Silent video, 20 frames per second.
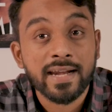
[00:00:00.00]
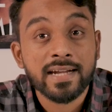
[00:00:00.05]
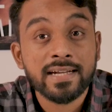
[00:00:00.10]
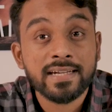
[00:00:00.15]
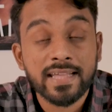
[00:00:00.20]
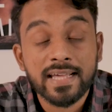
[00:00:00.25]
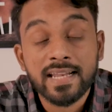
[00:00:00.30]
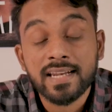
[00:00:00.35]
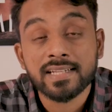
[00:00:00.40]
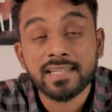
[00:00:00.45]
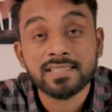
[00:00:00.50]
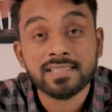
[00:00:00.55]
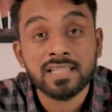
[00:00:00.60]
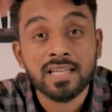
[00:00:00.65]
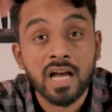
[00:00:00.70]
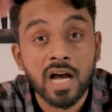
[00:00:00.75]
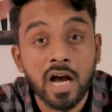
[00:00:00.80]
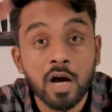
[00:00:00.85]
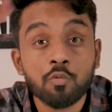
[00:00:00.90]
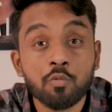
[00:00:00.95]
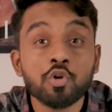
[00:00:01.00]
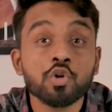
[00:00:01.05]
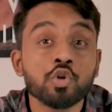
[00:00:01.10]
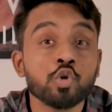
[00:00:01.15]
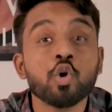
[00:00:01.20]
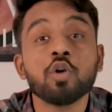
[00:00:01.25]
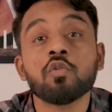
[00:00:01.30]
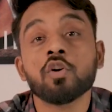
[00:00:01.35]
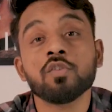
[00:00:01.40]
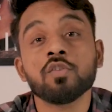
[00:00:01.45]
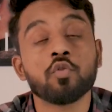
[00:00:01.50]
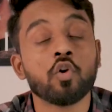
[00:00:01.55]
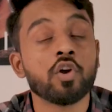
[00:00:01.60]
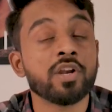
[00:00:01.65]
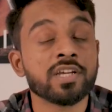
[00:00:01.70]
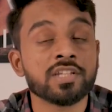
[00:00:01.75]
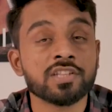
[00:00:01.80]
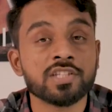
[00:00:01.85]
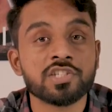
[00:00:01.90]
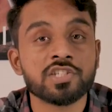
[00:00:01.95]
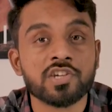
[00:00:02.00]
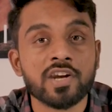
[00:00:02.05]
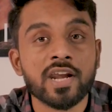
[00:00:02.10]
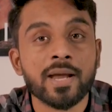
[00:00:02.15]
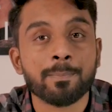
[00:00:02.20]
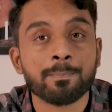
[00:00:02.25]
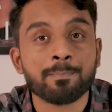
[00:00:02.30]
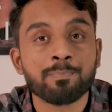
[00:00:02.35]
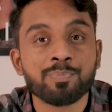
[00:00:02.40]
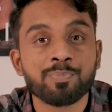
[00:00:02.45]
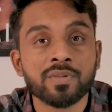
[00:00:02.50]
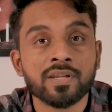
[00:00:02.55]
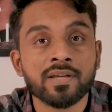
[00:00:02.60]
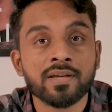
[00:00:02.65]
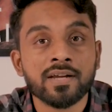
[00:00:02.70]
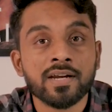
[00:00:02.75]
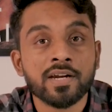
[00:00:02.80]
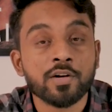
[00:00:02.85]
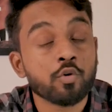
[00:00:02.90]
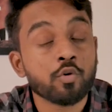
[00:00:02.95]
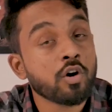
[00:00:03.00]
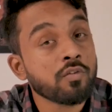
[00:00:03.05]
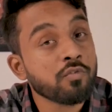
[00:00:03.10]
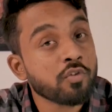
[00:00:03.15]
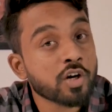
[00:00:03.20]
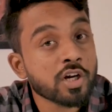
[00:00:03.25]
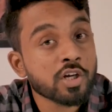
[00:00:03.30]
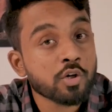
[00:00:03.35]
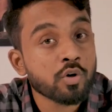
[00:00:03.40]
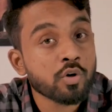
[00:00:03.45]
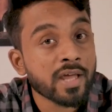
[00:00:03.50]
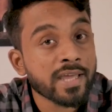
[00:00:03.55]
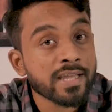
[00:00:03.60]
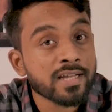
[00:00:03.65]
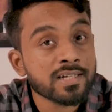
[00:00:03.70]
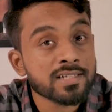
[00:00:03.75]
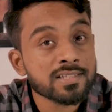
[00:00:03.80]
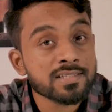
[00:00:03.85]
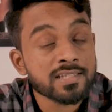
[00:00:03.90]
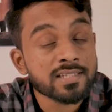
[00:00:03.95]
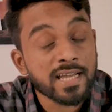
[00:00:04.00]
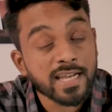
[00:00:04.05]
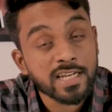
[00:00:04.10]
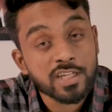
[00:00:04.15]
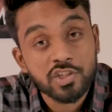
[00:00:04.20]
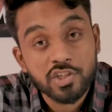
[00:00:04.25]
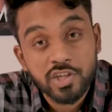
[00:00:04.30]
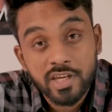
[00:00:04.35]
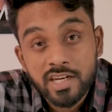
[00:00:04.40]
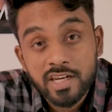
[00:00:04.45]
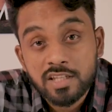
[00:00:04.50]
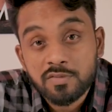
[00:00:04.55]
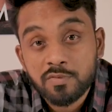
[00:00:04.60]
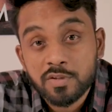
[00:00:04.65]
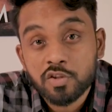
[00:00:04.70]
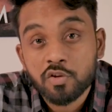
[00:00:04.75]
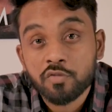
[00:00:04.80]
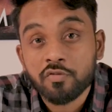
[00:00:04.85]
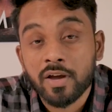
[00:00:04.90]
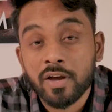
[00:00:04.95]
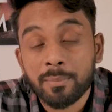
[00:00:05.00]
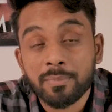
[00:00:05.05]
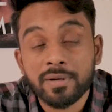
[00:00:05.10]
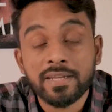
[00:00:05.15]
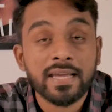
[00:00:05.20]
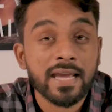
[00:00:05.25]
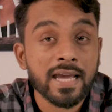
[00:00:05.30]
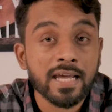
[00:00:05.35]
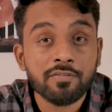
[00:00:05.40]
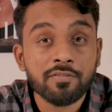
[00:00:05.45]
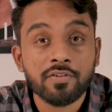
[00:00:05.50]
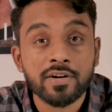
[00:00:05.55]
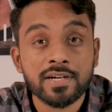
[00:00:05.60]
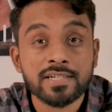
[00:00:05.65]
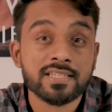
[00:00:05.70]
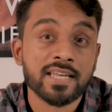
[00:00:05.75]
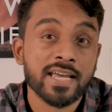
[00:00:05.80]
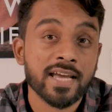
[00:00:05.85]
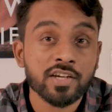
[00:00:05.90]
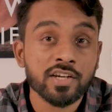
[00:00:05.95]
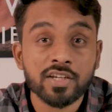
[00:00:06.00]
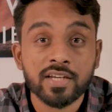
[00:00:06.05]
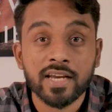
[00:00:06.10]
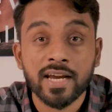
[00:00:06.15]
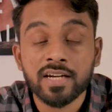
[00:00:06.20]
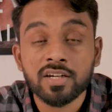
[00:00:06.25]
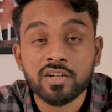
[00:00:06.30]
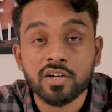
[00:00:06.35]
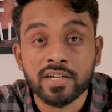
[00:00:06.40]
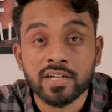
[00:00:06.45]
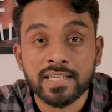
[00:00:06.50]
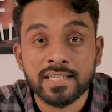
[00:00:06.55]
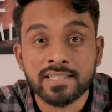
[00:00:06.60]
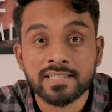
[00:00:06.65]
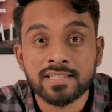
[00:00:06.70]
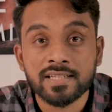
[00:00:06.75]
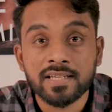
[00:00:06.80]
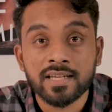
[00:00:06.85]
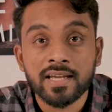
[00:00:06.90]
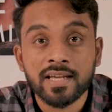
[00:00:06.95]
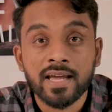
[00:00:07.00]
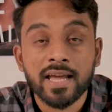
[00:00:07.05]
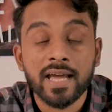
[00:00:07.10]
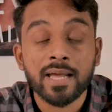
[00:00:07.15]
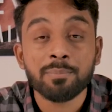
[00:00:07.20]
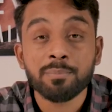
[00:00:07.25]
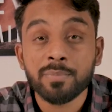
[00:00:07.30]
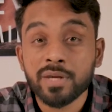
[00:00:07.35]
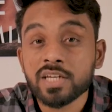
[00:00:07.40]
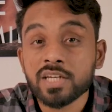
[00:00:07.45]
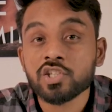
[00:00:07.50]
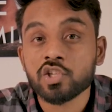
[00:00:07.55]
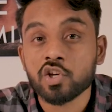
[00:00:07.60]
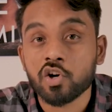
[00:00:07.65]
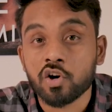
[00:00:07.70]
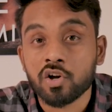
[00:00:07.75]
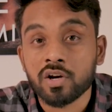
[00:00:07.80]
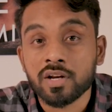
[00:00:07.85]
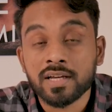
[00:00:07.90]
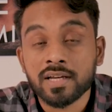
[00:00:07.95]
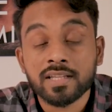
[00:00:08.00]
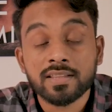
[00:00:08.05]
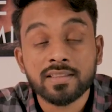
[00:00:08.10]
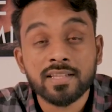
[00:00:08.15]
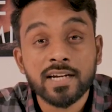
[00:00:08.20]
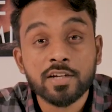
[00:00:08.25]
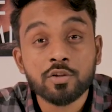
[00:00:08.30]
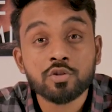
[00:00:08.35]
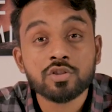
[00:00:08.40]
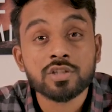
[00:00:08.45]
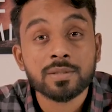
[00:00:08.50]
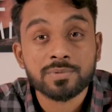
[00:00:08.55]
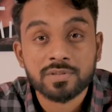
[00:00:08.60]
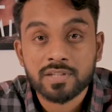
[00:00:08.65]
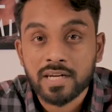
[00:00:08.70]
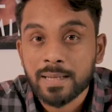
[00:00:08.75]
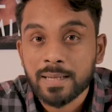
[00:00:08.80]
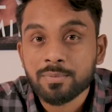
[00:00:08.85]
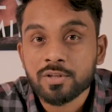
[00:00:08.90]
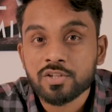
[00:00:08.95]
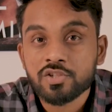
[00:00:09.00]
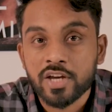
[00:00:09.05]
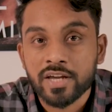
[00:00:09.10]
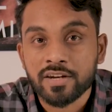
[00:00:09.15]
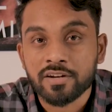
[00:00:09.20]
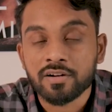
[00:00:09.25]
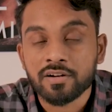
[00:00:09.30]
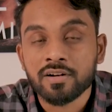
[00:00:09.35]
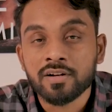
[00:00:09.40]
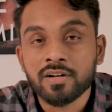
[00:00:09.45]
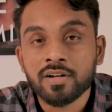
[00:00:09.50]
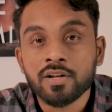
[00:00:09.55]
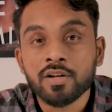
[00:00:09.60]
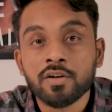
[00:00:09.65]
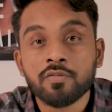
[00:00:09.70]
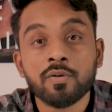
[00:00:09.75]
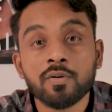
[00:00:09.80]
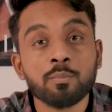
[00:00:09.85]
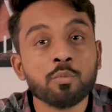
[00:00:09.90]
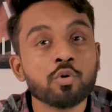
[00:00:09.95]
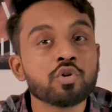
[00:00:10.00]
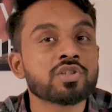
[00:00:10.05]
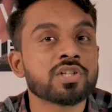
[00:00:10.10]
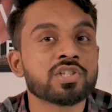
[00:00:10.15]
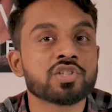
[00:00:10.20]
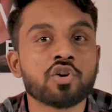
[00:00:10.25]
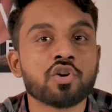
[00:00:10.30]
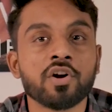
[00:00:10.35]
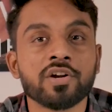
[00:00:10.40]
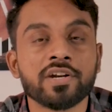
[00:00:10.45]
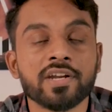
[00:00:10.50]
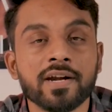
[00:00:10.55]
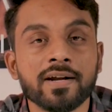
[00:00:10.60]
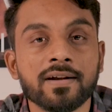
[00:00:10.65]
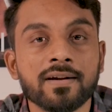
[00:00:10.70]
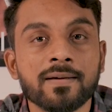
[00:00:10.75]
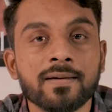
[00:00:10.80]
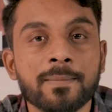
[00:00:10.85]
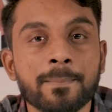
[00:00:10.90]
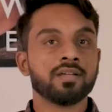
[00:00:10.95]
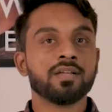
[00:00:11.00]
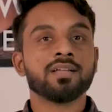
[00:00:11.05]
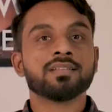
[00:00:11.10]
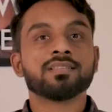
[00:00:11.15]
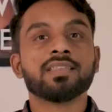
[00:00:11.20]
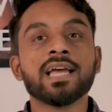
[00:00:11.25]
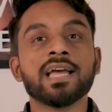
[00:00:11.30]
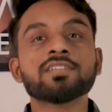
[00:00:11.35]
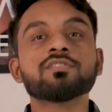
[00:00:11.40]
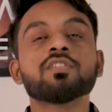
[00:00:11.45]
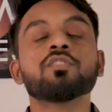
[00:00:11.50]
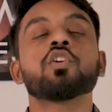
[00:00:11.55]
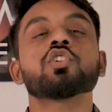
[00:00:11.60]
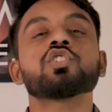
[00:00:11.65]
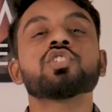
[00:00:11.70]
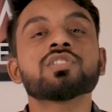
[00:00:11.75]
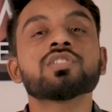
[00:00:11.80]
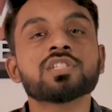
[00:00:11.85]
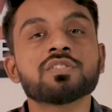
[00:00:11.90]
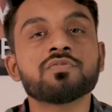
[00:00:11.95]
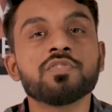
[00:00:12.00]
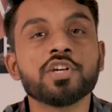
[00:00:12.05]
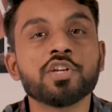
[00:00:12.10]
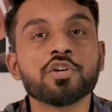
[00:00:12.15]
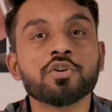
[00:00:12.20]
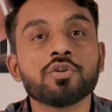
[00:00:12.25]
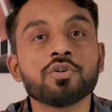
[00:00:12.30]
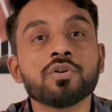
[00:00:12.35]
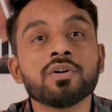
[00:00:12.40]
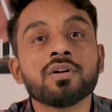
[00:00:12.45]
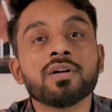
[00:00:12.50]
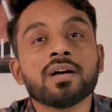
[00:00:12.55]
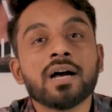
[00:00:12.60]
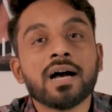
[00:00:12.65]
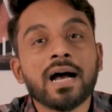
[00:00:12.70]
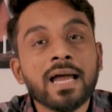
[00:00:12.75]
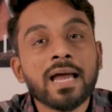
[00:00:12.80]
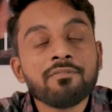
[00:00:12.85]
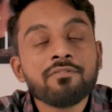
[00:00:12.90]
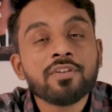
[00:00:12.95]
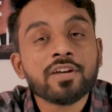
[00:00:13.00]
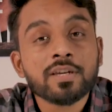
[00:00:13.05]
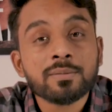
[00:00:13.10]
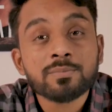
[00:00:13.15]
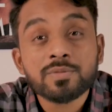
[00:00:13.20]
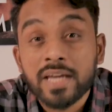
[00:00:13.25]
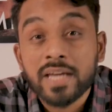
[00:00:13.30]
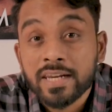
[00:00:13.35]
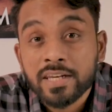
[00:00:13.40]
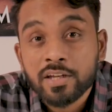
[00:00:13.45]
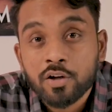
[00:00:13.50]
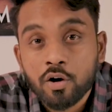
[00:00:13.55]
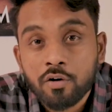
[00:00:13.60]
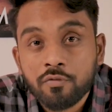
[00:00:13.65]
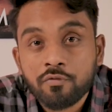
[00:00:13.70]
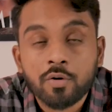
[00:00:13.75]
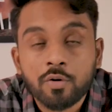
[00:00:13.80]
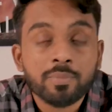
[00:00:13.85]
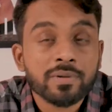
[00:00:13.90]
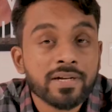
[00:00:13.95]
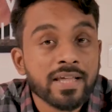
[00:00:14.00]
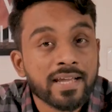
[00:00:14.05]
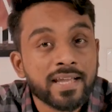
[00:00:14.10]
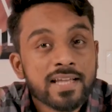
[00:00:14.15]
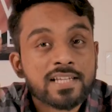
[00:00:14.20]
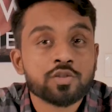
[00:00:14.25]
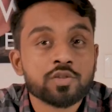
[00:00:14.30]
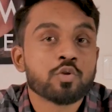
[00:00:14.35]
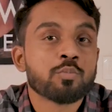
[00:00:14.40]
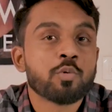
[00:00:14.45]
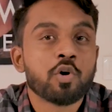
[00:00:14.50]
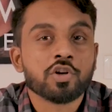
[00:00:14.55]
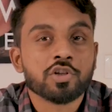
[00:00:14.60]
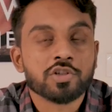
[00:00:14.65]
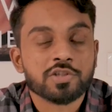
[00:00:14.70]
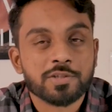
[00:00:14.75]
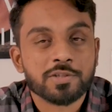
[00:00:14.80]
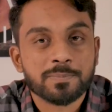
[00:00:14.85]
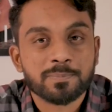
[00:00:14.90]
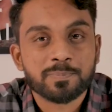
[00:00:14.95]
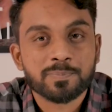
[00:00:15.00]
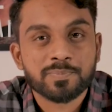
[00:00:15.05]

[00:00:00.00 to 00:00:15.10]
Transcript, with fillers: and tell us how would you avoid falling in this trap. Do not forget to like us and share us with your family and friends and, and colleagues and make sure that you subscribe the channel for more such content. Thanks for watching this video. I am Vikram signing off from Tech Has No Borders.